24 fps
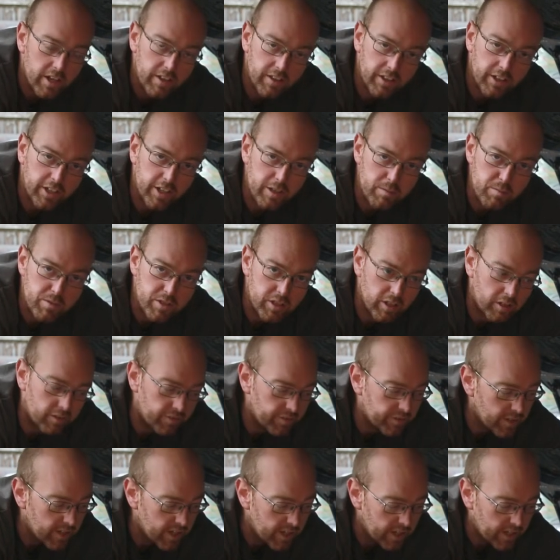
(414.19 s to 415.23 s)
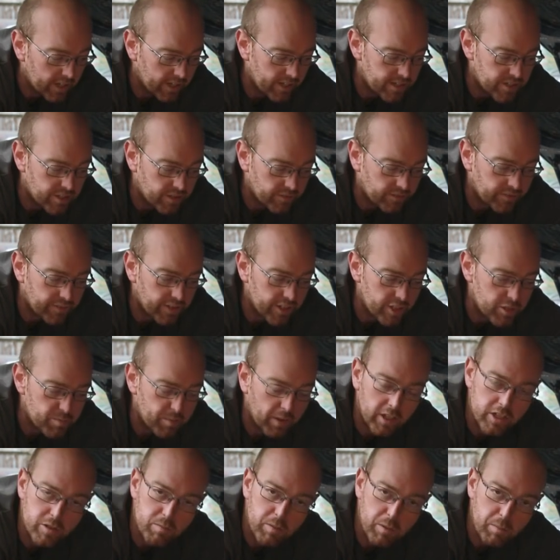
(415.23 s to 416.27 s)
that comes off and is the first
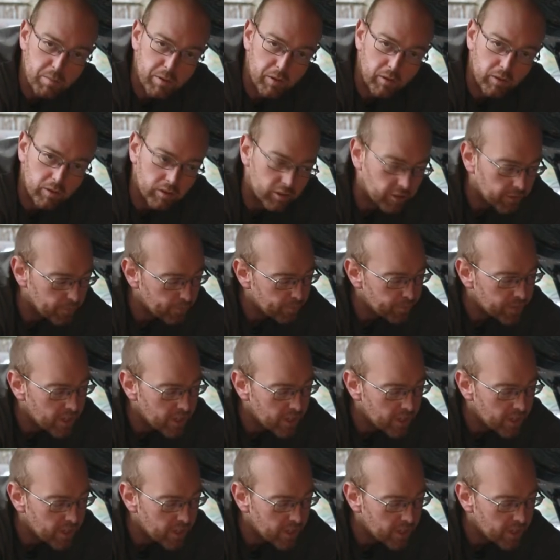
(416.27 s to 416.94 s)
part to be pulled.